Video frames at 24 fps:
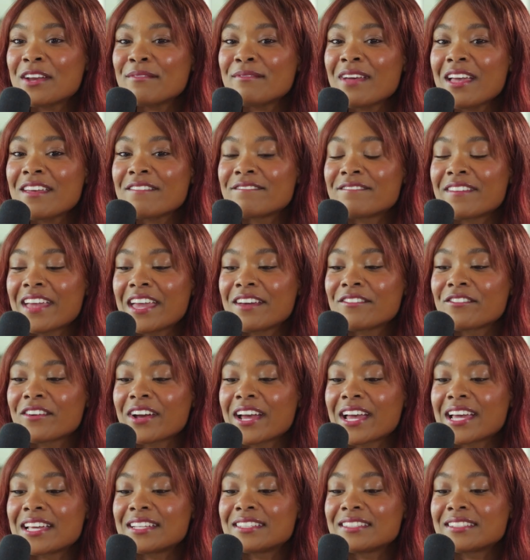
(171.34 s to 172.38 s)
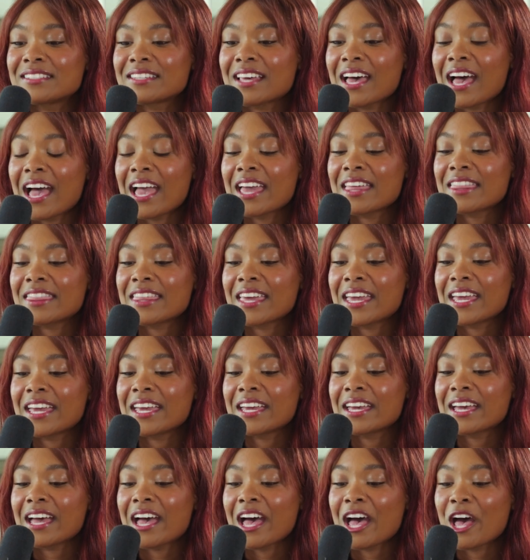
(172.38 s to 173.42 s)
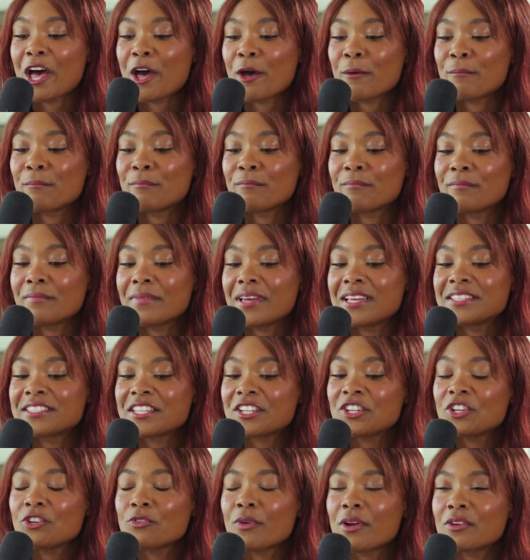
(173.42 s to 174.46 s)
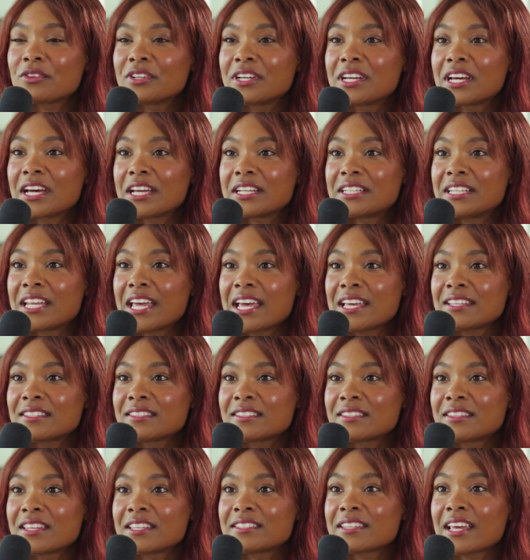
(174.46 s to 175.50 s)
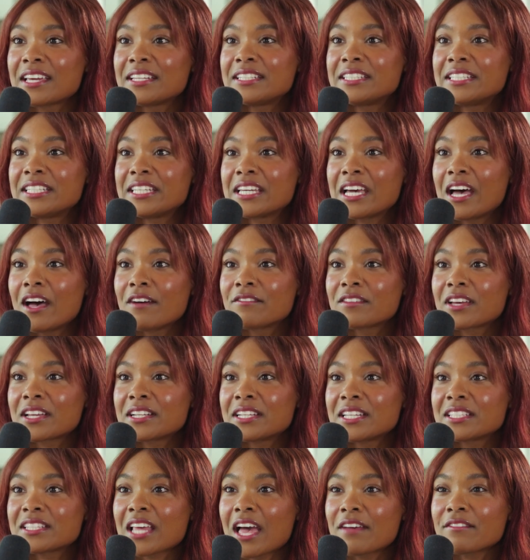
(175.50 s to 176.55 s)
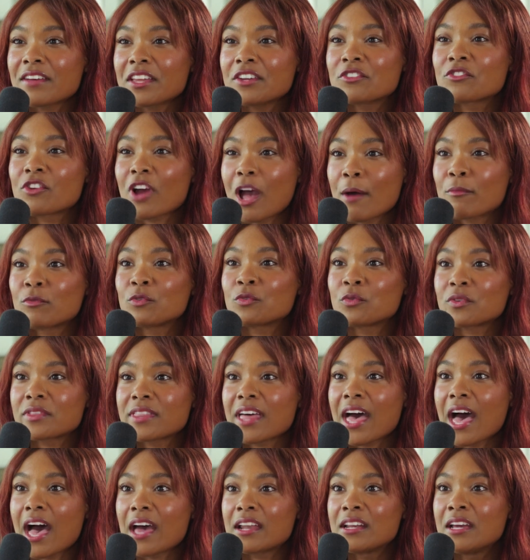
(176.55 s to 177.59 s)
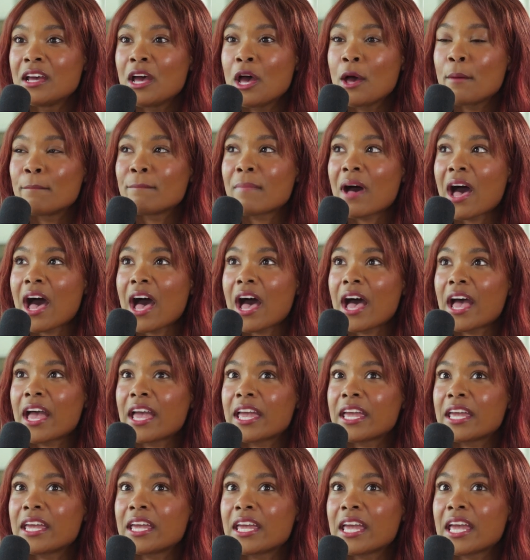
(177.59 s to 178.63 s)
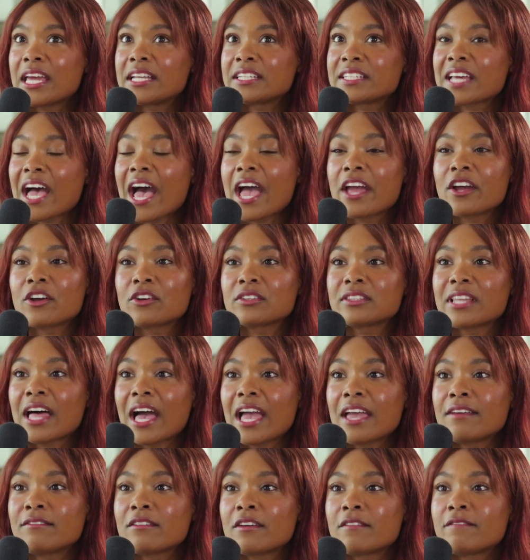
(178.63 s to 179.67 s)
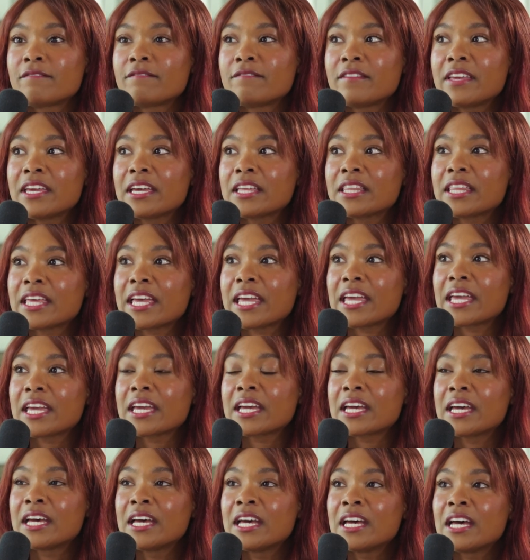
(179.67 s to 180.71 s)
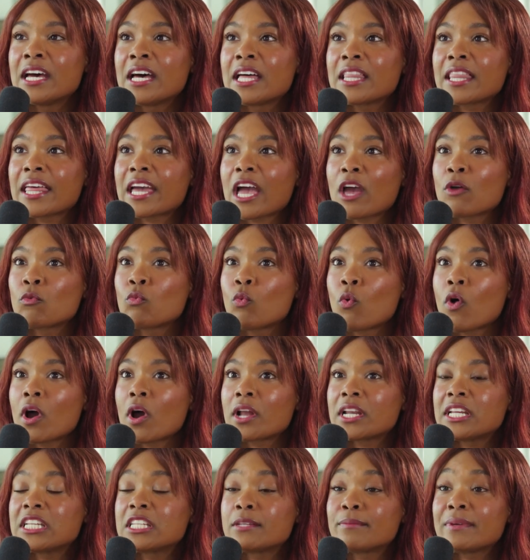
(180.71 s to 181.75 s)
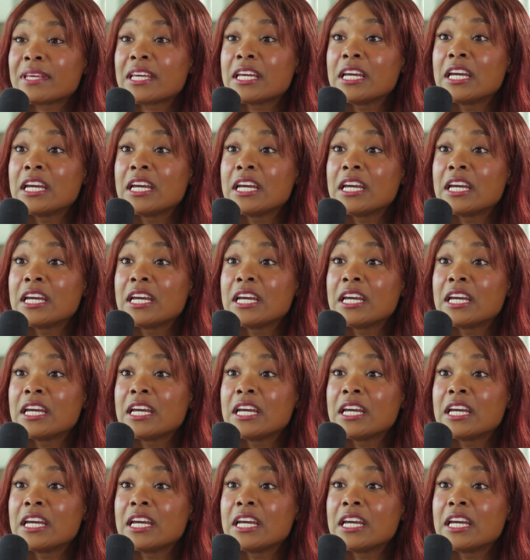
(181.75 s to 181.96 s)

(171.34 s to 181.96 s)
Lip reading: of my favorites, I think, is centered around goodness, this idea of goodness. I've kind of grappled with that my entire life, of feeling like I wanted to be